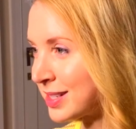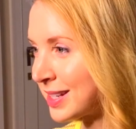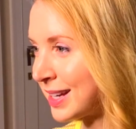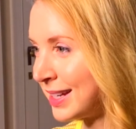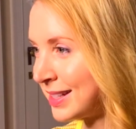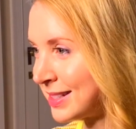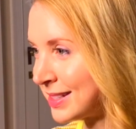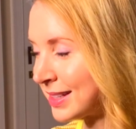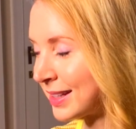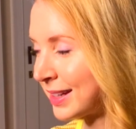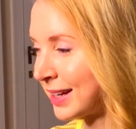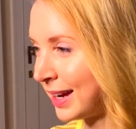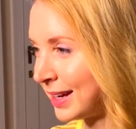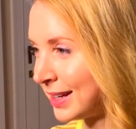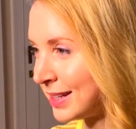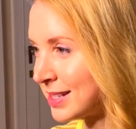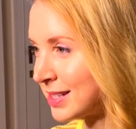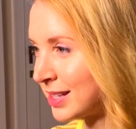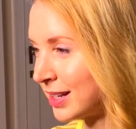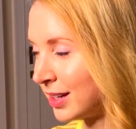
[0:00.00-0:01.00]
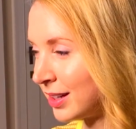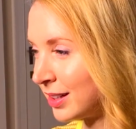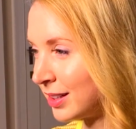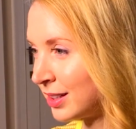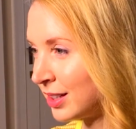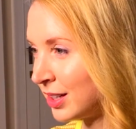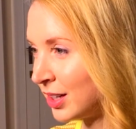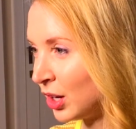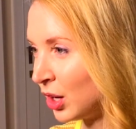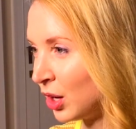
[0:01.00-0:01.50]
indicator
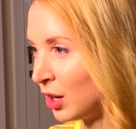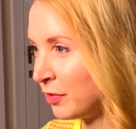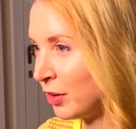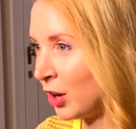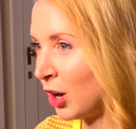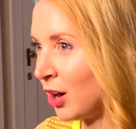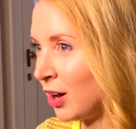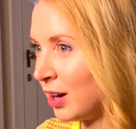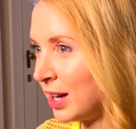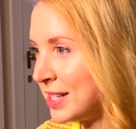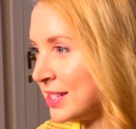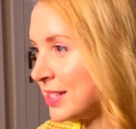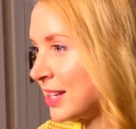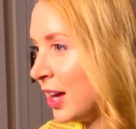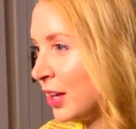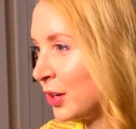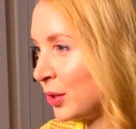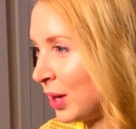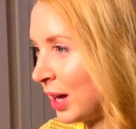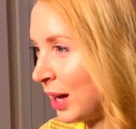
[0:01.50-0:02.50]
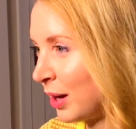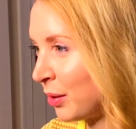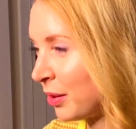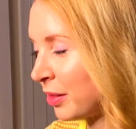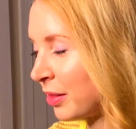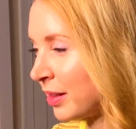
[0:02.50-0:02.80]
of our internal health?